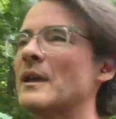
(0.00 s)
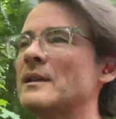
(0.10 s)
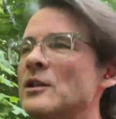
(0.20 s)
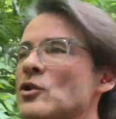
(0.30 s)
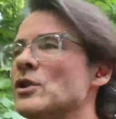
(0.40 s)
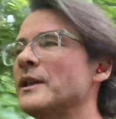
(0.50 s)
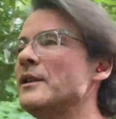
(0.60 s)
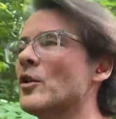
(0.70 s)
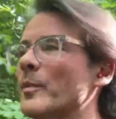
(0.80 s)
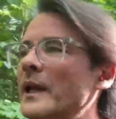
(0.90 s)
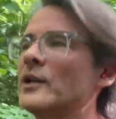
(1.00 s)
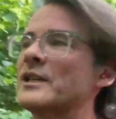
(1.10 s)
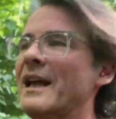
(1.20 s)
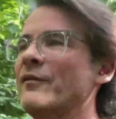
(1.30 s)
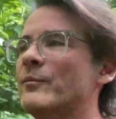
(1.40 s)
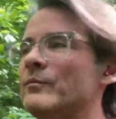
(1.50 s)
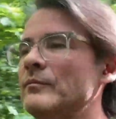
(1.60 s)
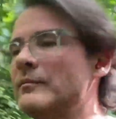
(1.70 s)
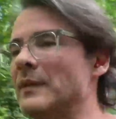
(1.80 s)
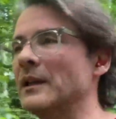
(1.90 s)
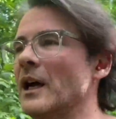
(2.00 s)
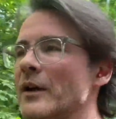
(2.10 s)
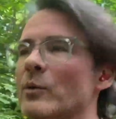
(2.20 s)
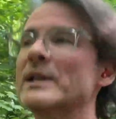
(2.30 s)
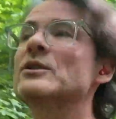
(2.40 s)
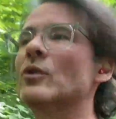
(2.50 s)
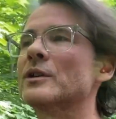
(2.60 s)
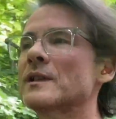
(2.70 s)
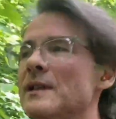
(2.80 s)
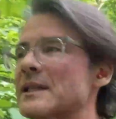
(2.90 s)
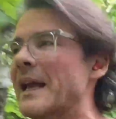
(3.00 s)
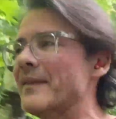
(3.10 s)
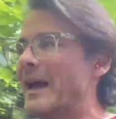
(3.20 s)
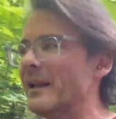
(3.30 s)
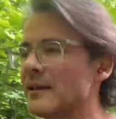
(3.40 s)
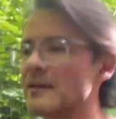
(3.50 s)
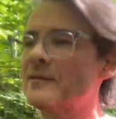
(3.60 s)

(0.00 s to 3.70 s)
usually your players have a lot of resources, and that,